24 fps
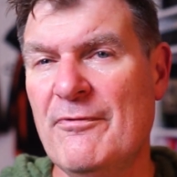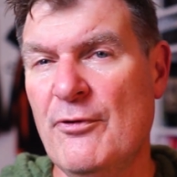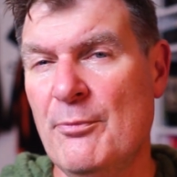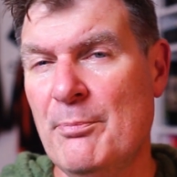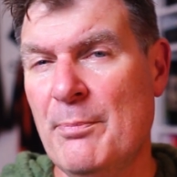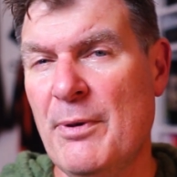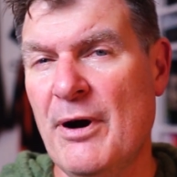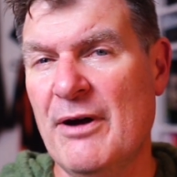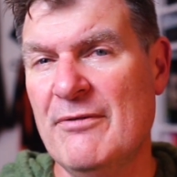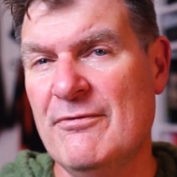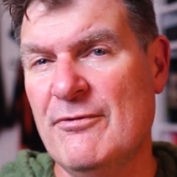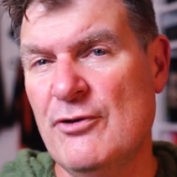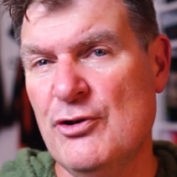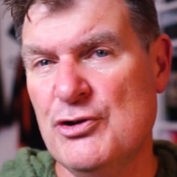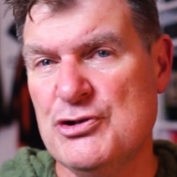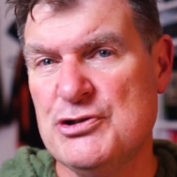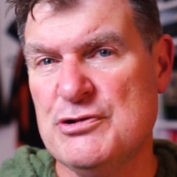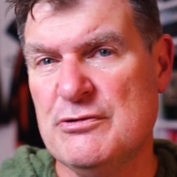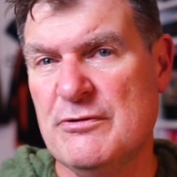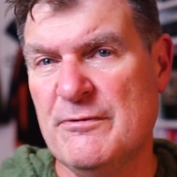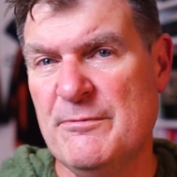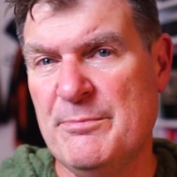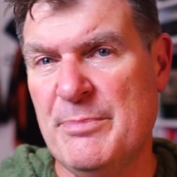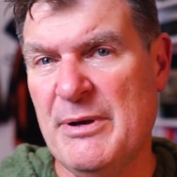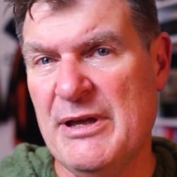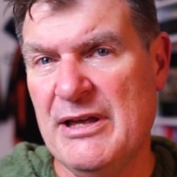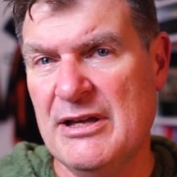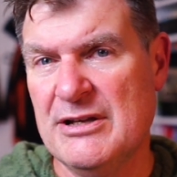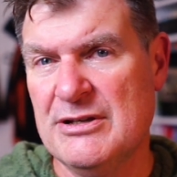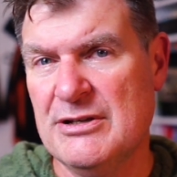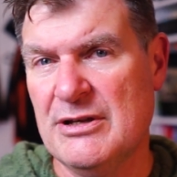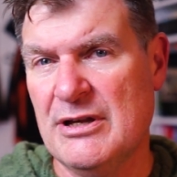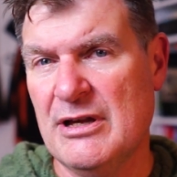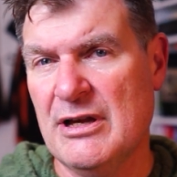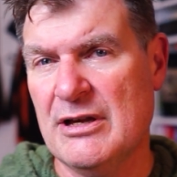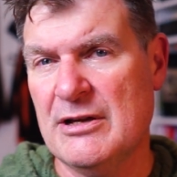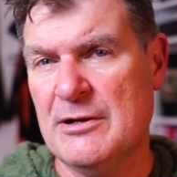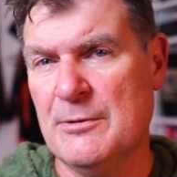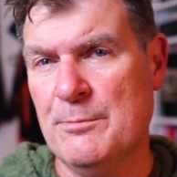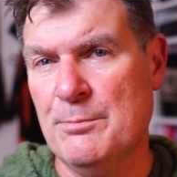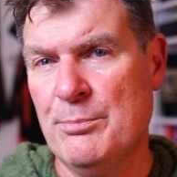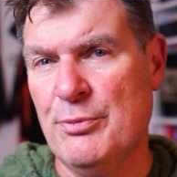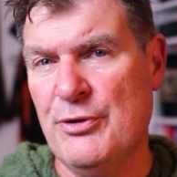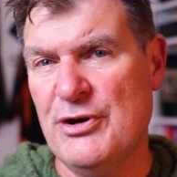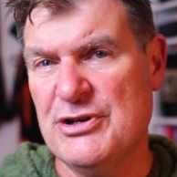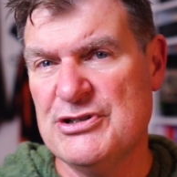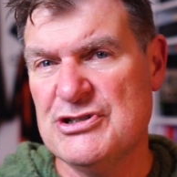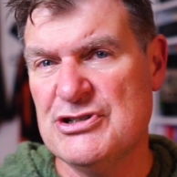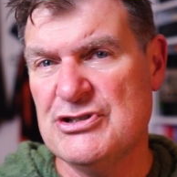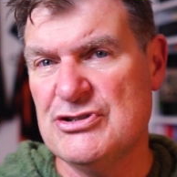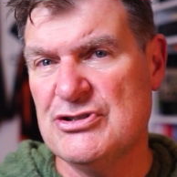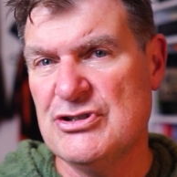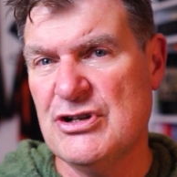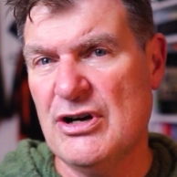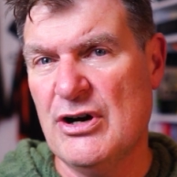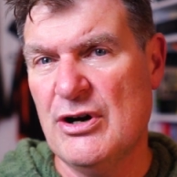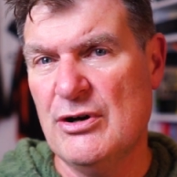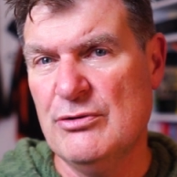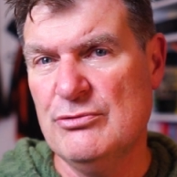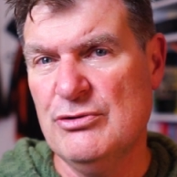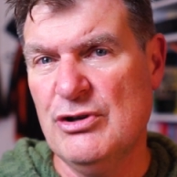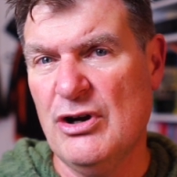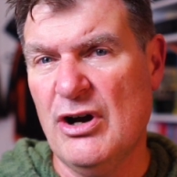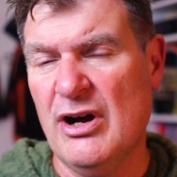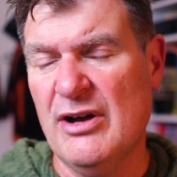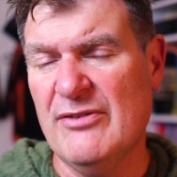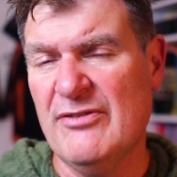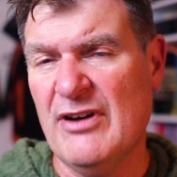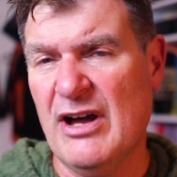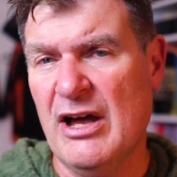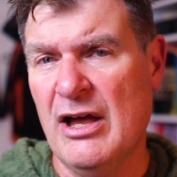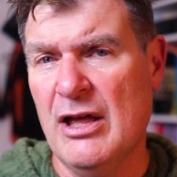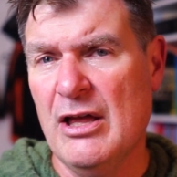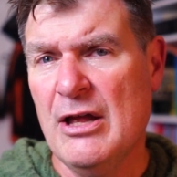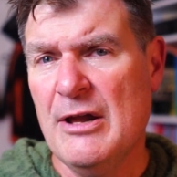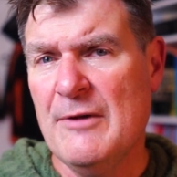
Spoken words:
by virtue of being a compressor style diver.